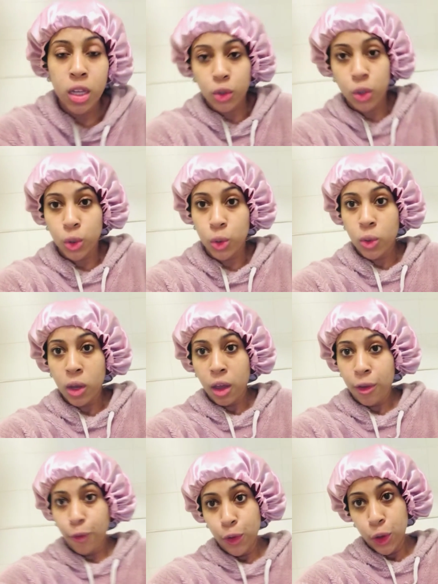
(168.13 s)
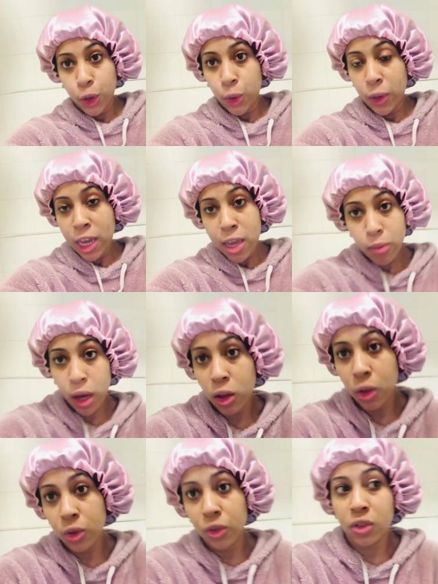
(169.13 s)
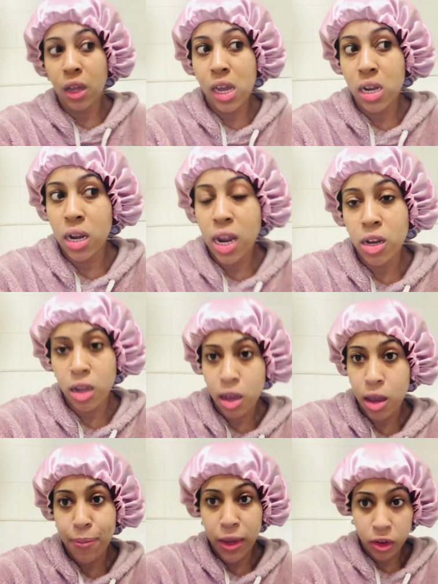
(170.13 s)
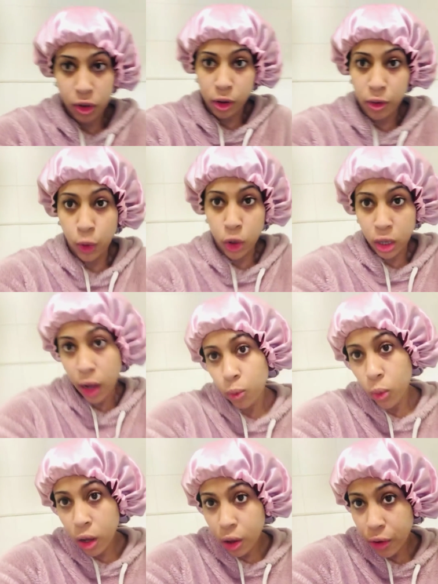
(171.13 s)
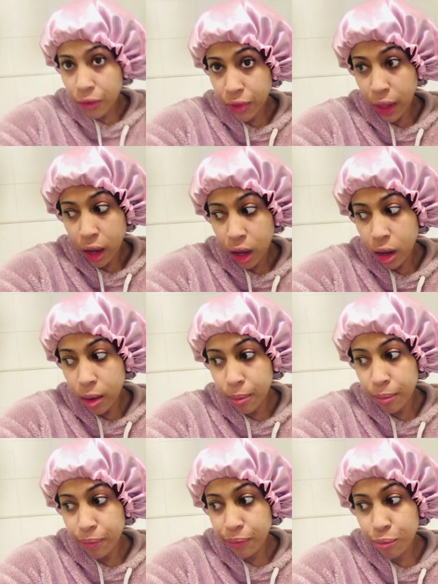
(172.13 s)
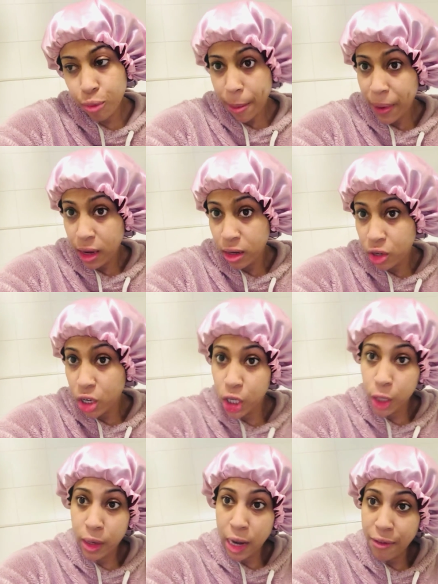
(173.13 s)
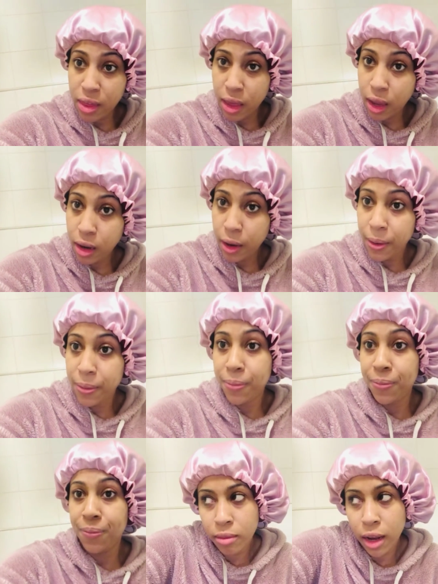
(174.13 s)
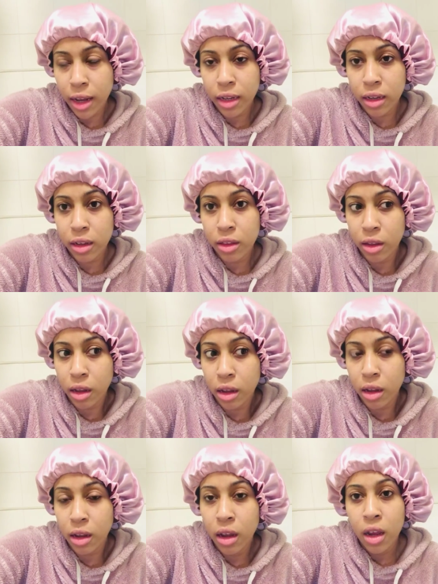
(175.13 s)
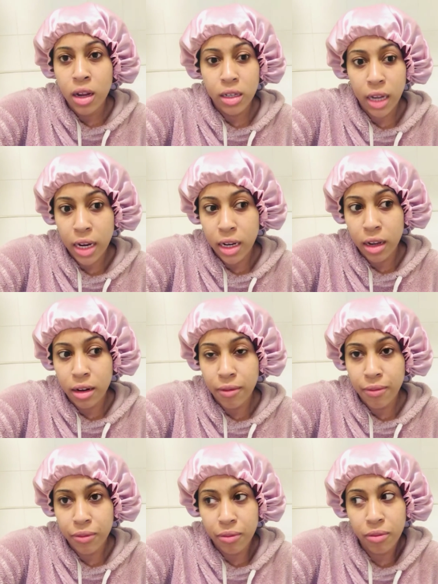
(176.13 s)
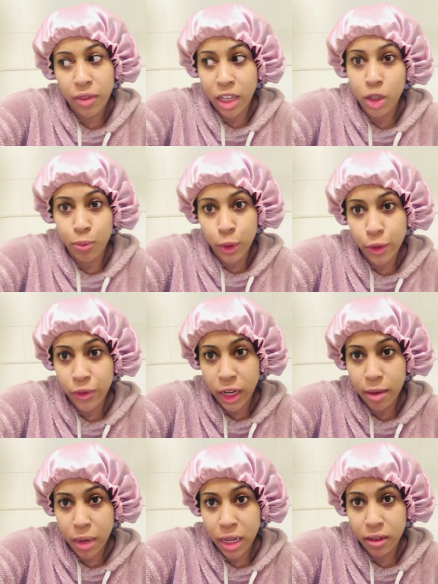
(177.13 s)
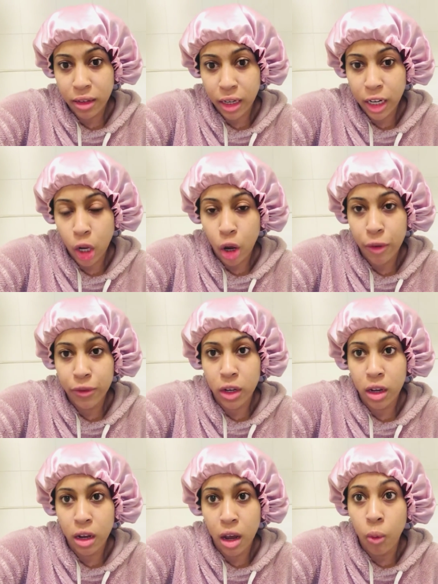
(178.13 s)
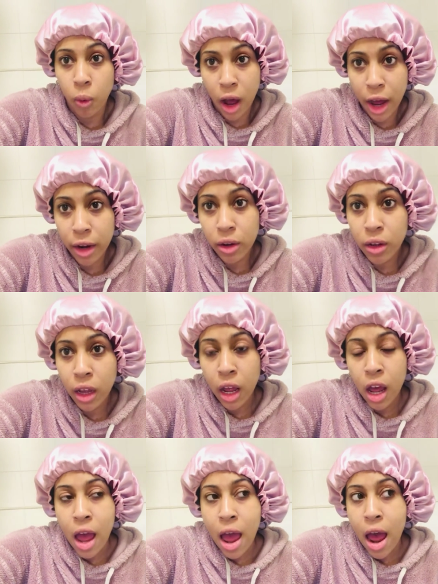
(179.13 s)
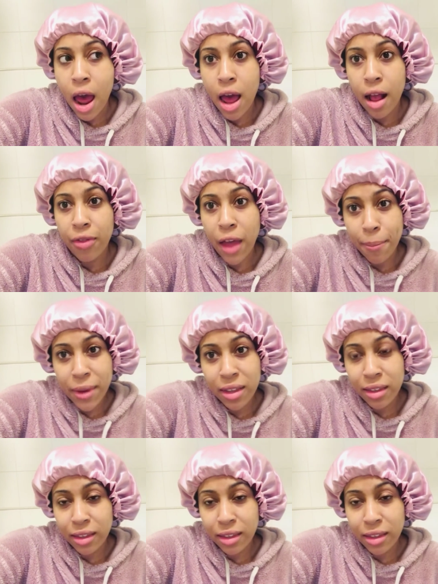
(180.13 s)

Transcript: do a few emails and any bits of online work that i'm um, prepping to do and everything like the tenant that's moved in basically after a while uh, that being